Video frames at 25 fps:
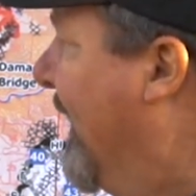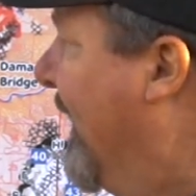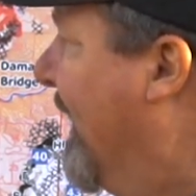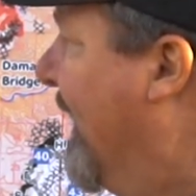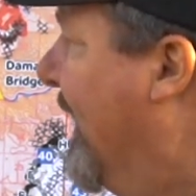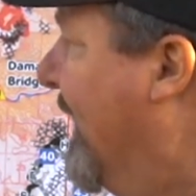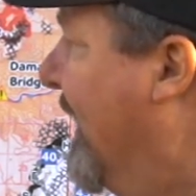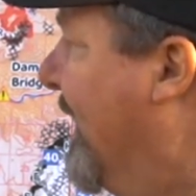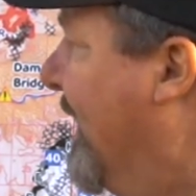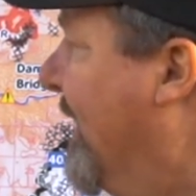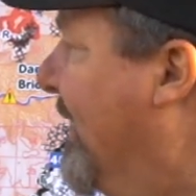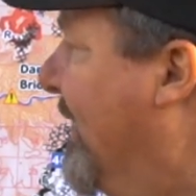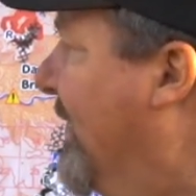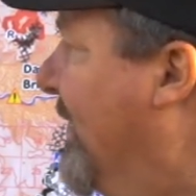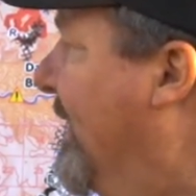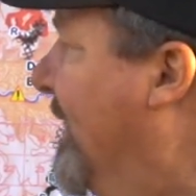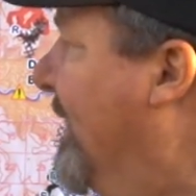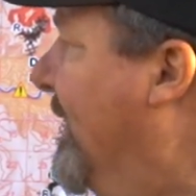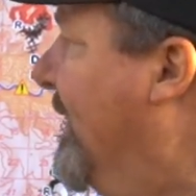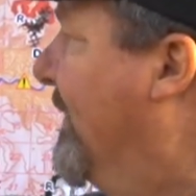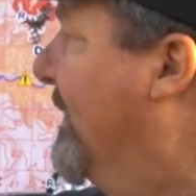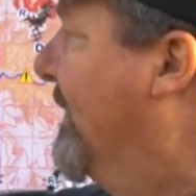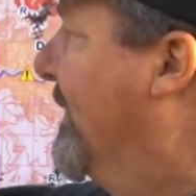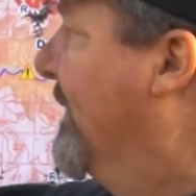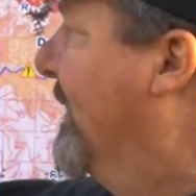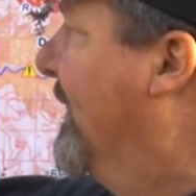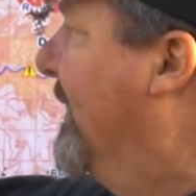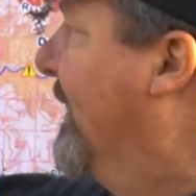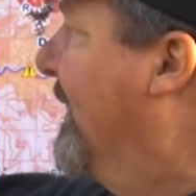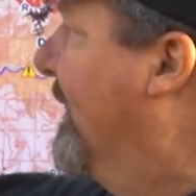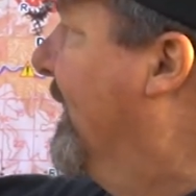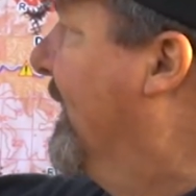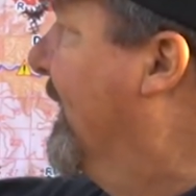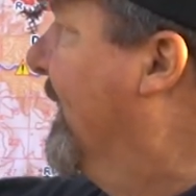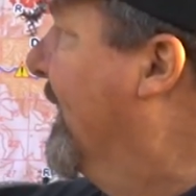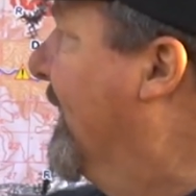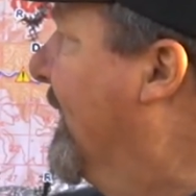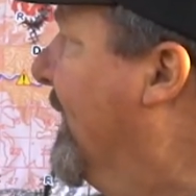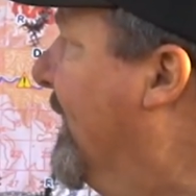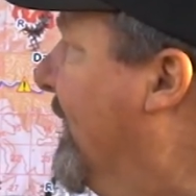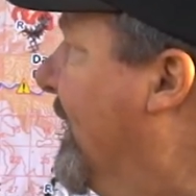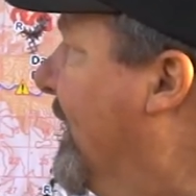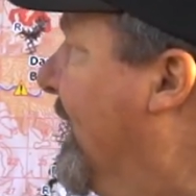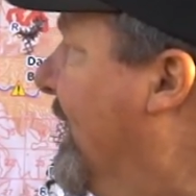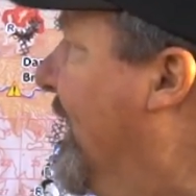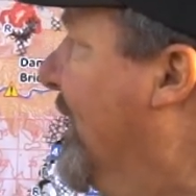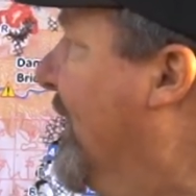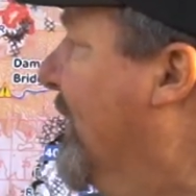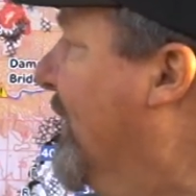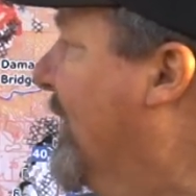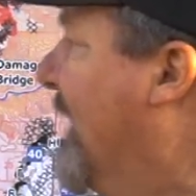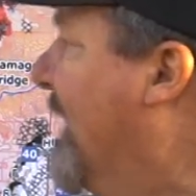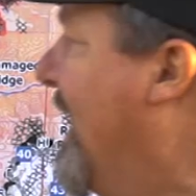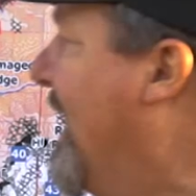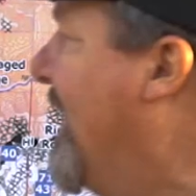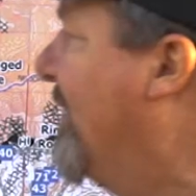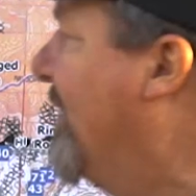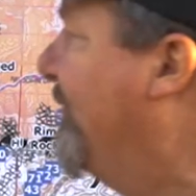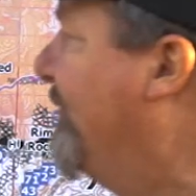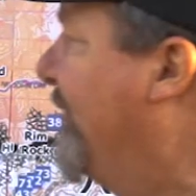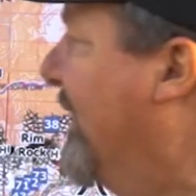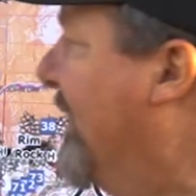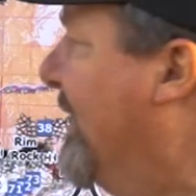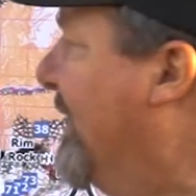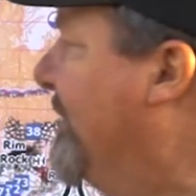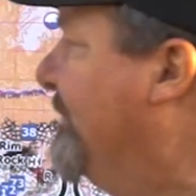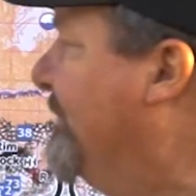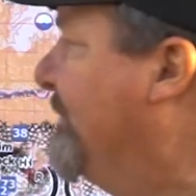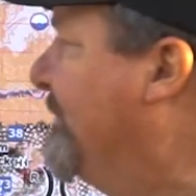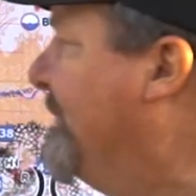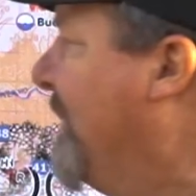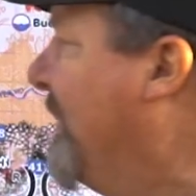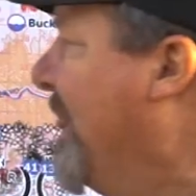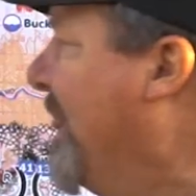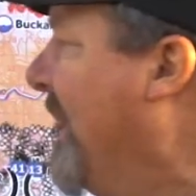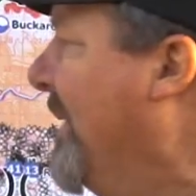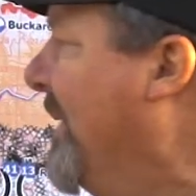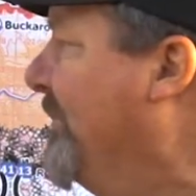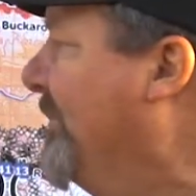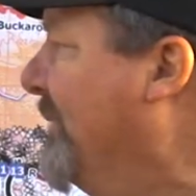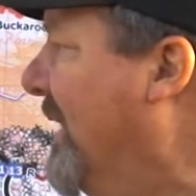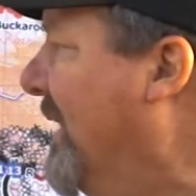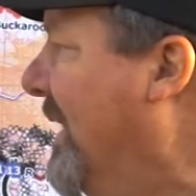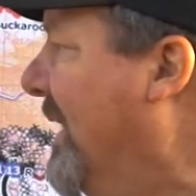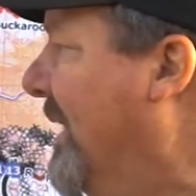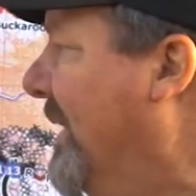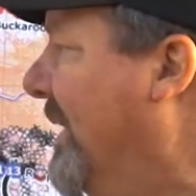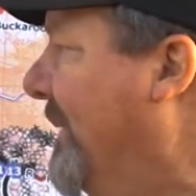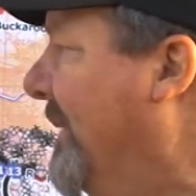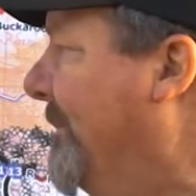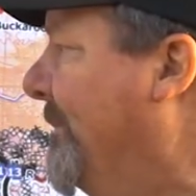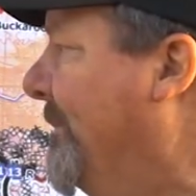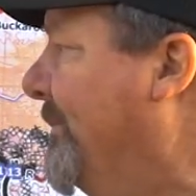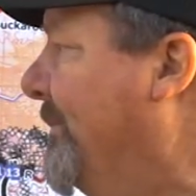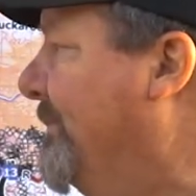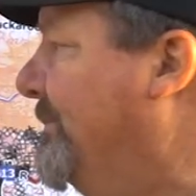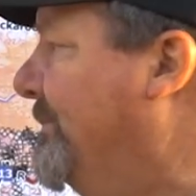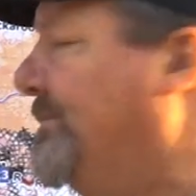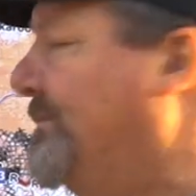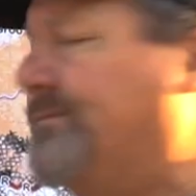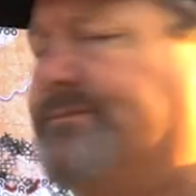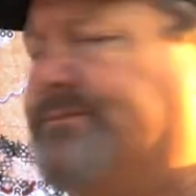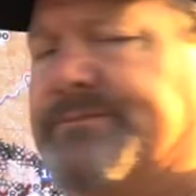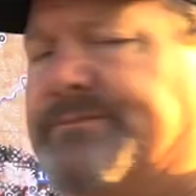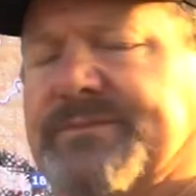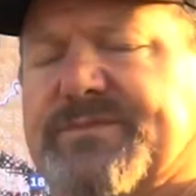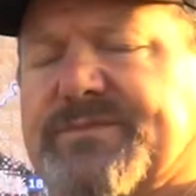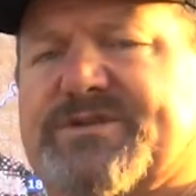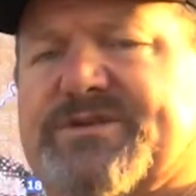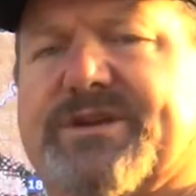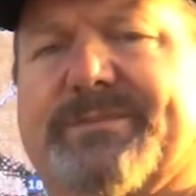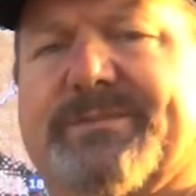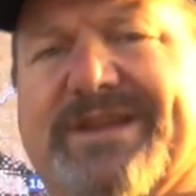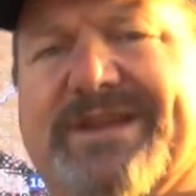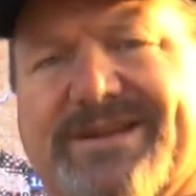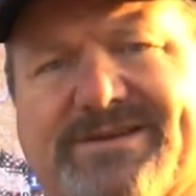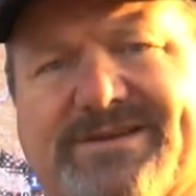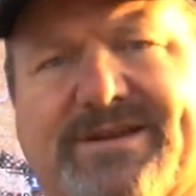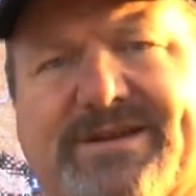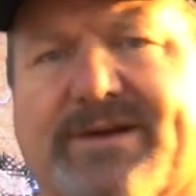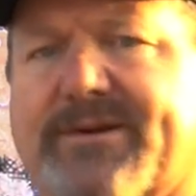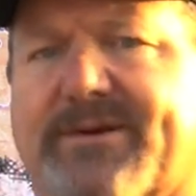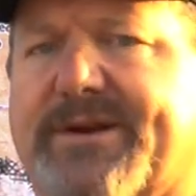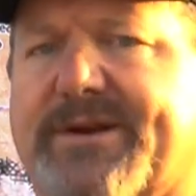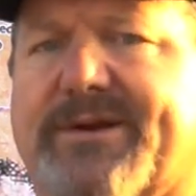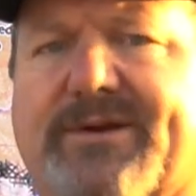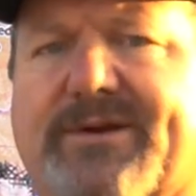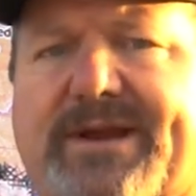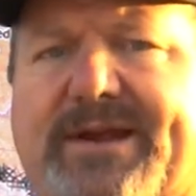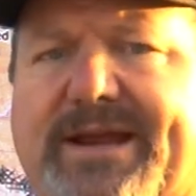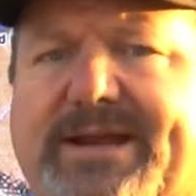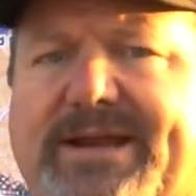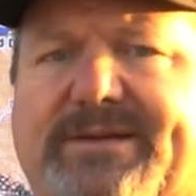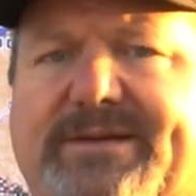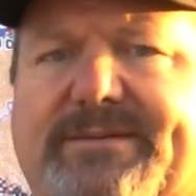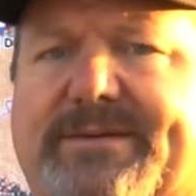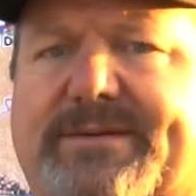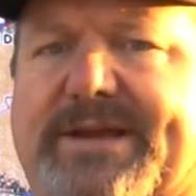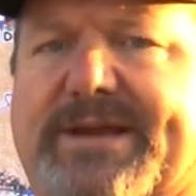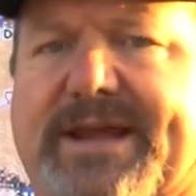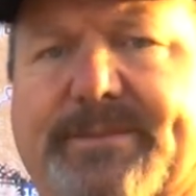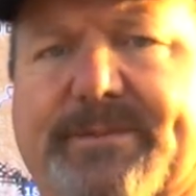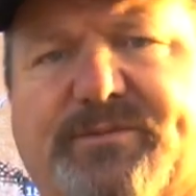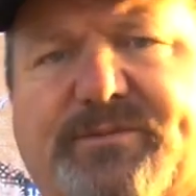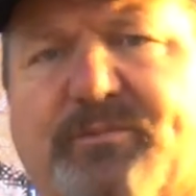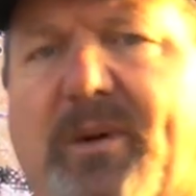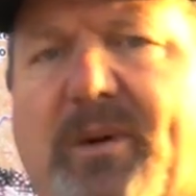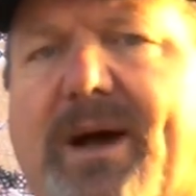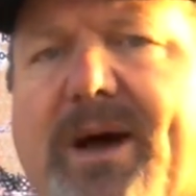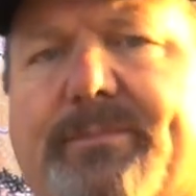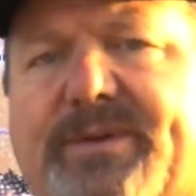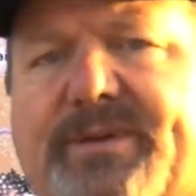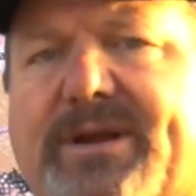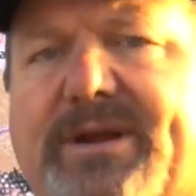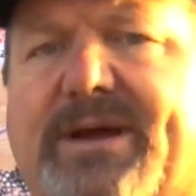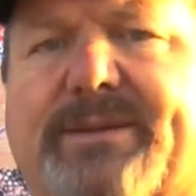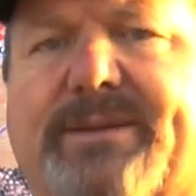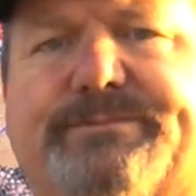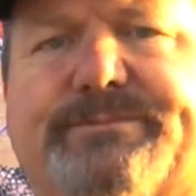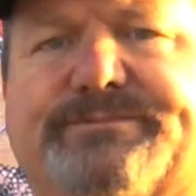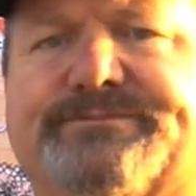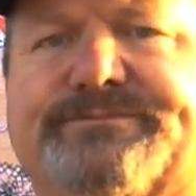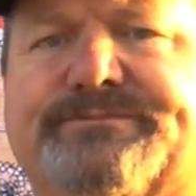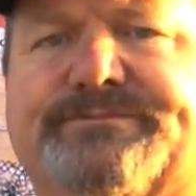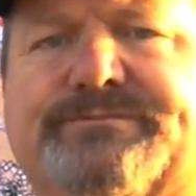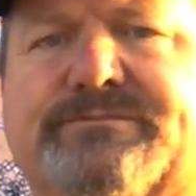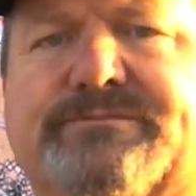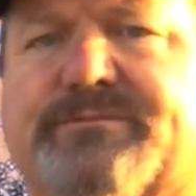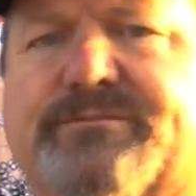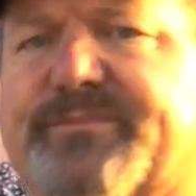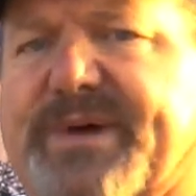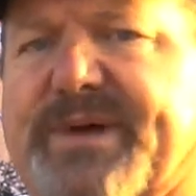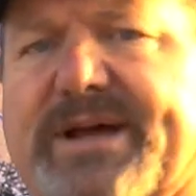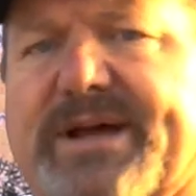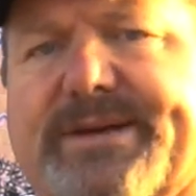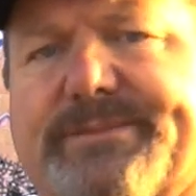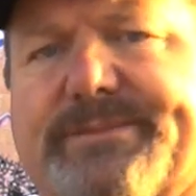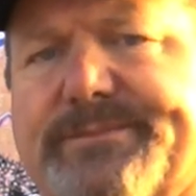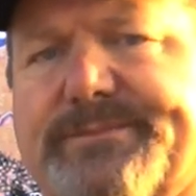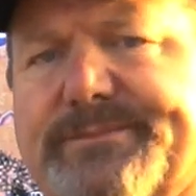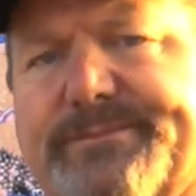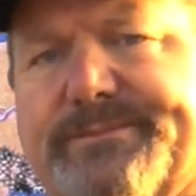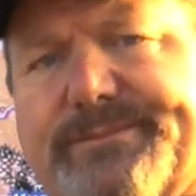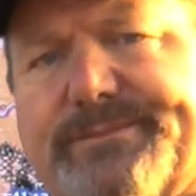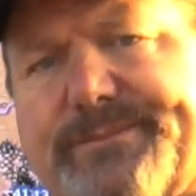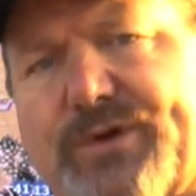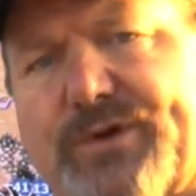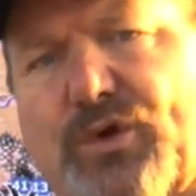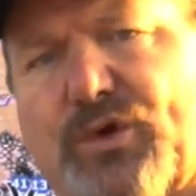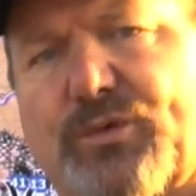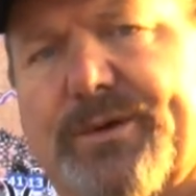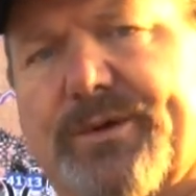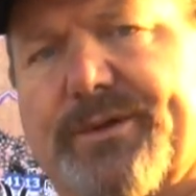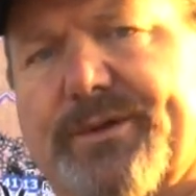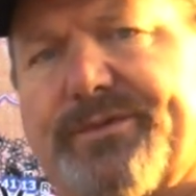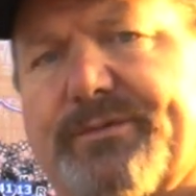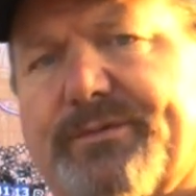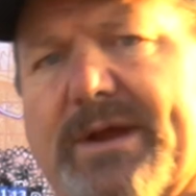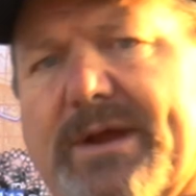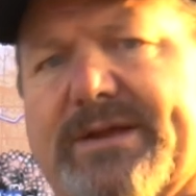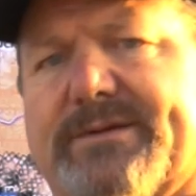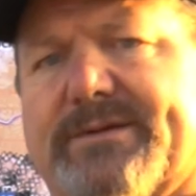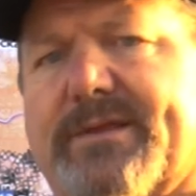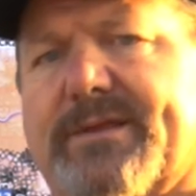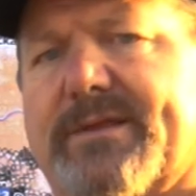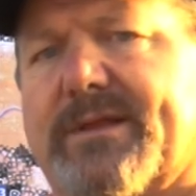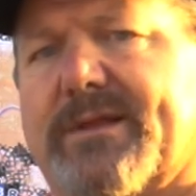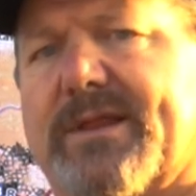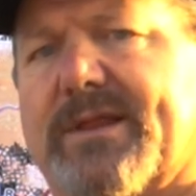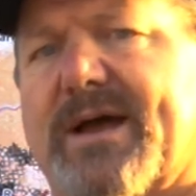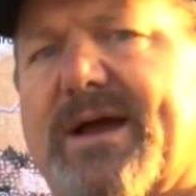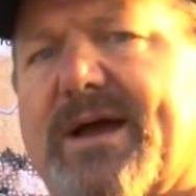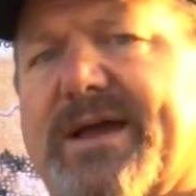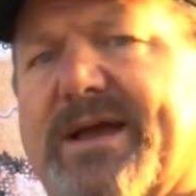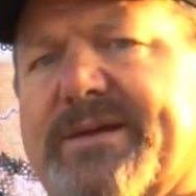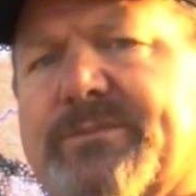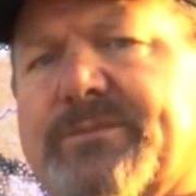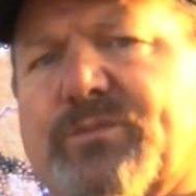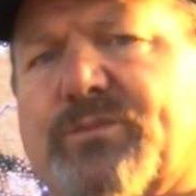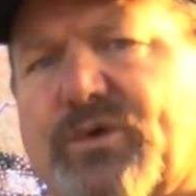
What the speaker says: And here in Alpha, some interior heat keeps popping up, but no real threat to the line.